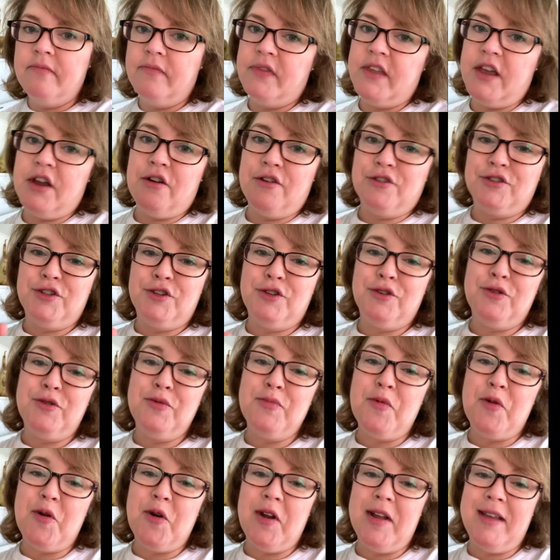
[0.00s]
There are 2
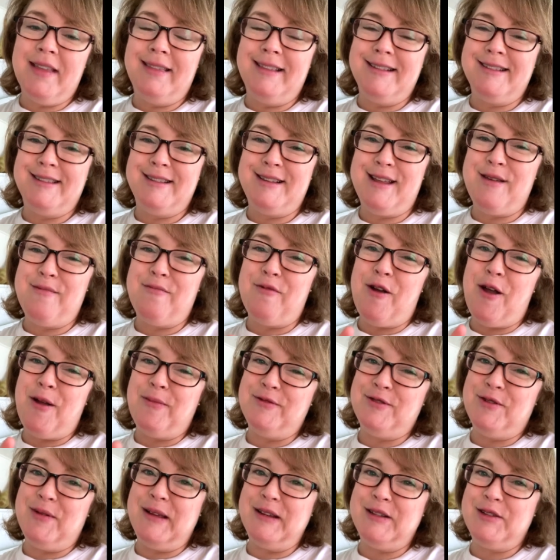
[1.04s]
more in the steamer. I'm
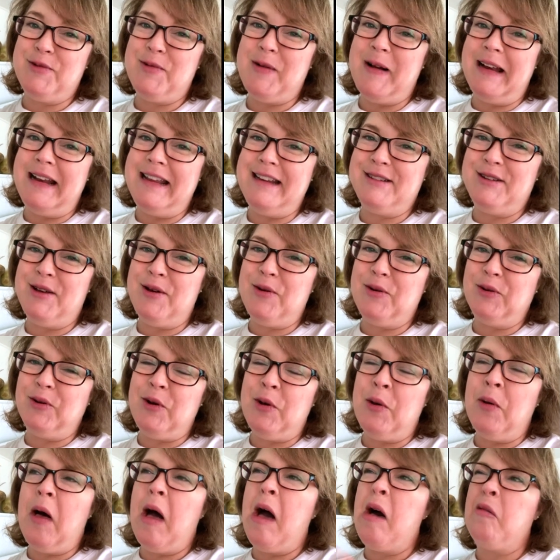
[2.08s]
doing 20
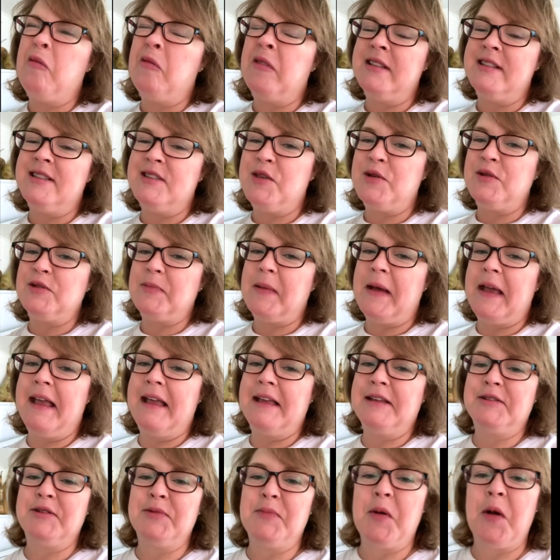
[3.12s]
total. I'll rinse those by
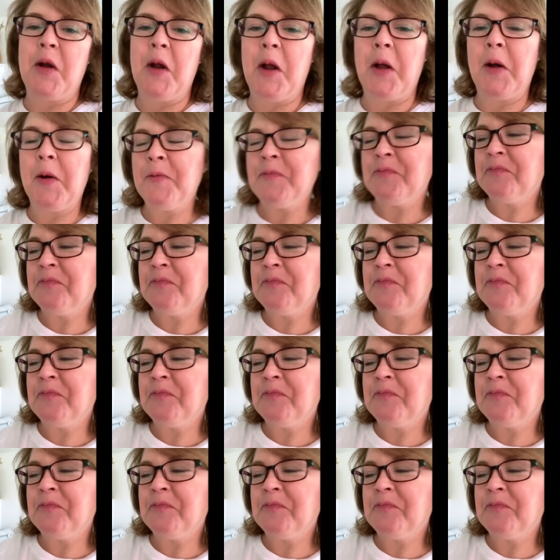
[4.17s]
hand tomorrow.